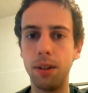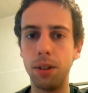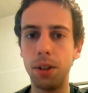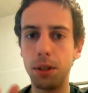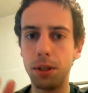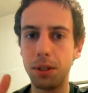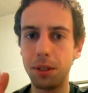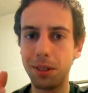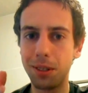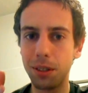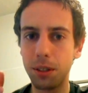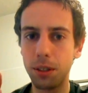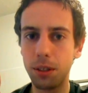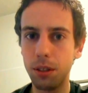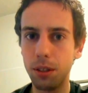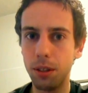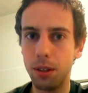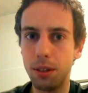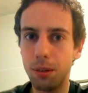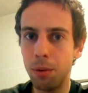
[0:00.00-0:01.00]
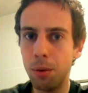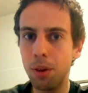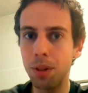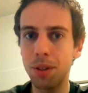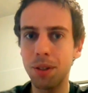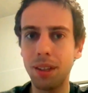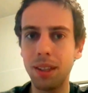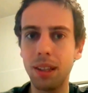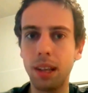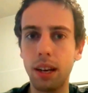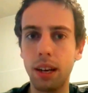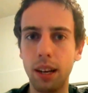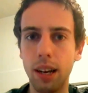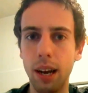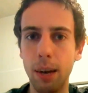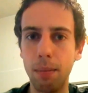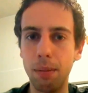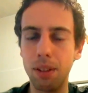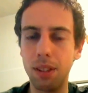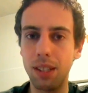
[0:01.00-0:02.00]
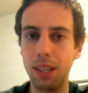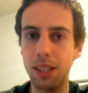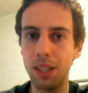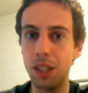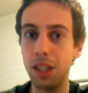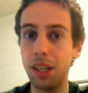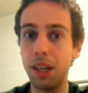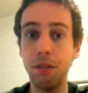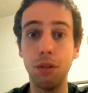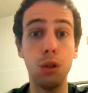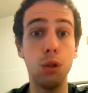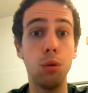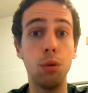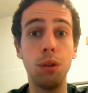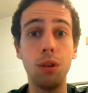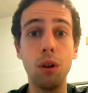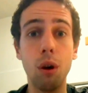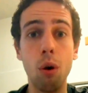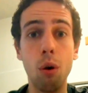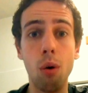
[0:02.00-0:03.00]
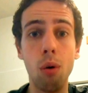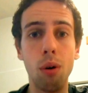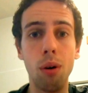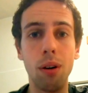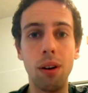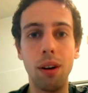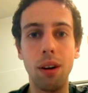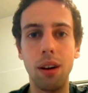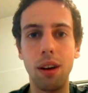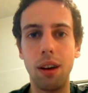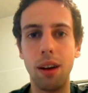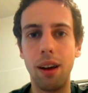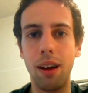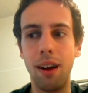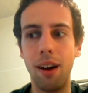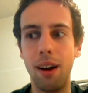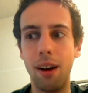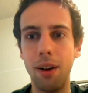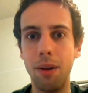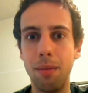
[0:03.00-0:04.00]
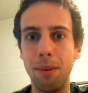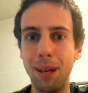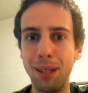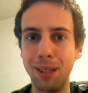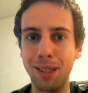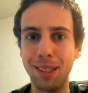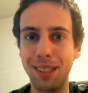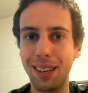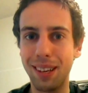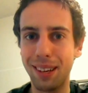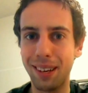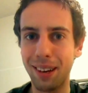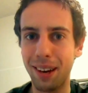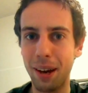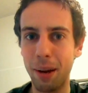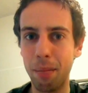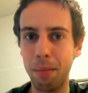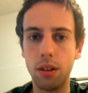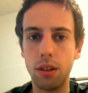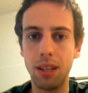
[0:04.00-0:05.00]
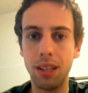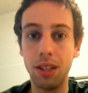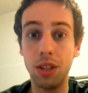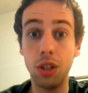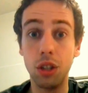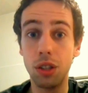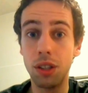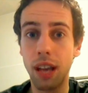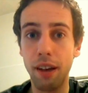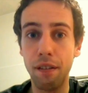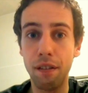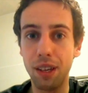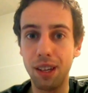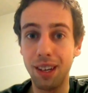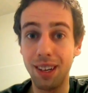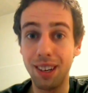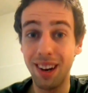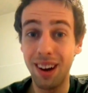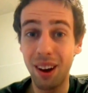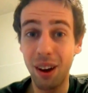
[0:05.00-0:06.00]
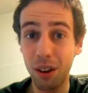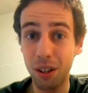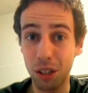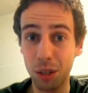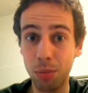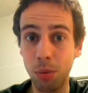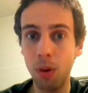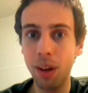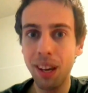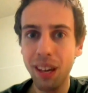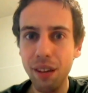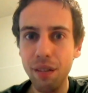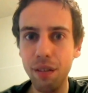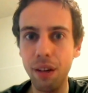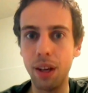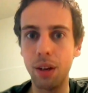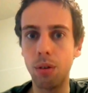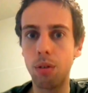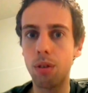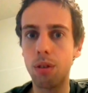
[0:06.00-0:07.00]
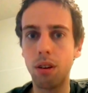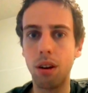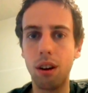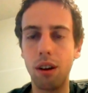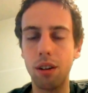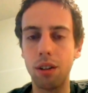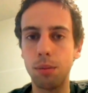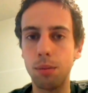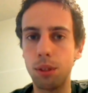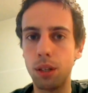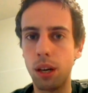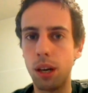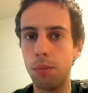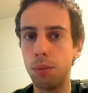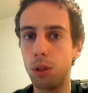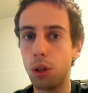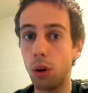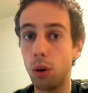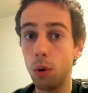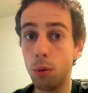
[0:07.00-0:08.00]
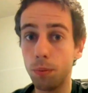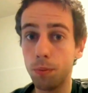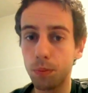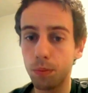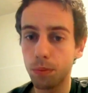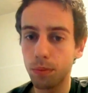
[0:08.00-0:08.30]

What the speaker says: Just, the worst thing that can happen is that she gives you a no. The best thing that can happen is just having an awesome evening or an awesome time. So,